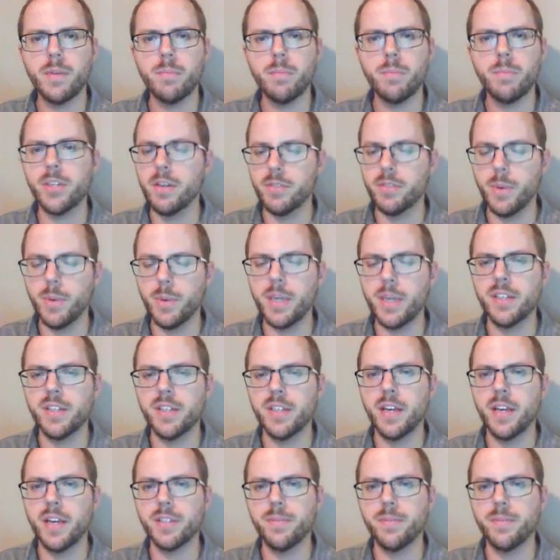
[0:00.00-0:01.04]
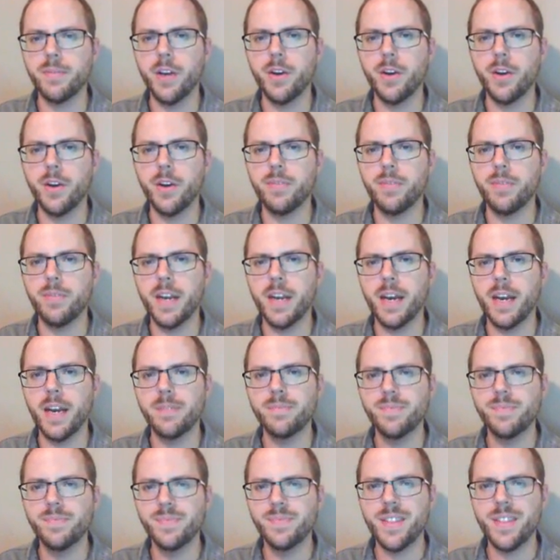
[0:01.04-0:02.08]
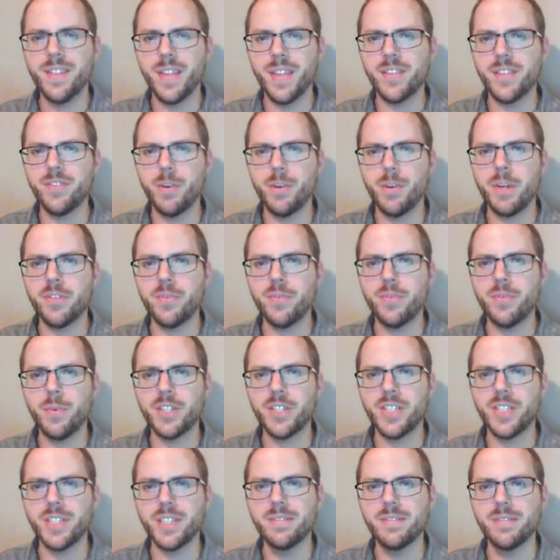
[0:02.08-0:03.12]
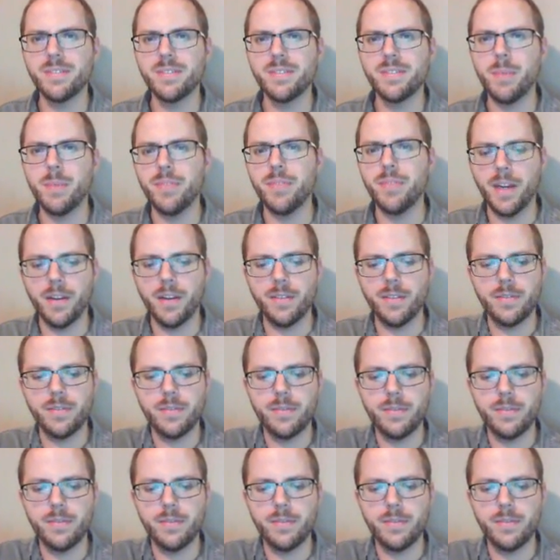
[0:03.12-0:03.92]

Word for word: But you'll have to wait till the next video to find out. Thanks very much for watching. Bye for now.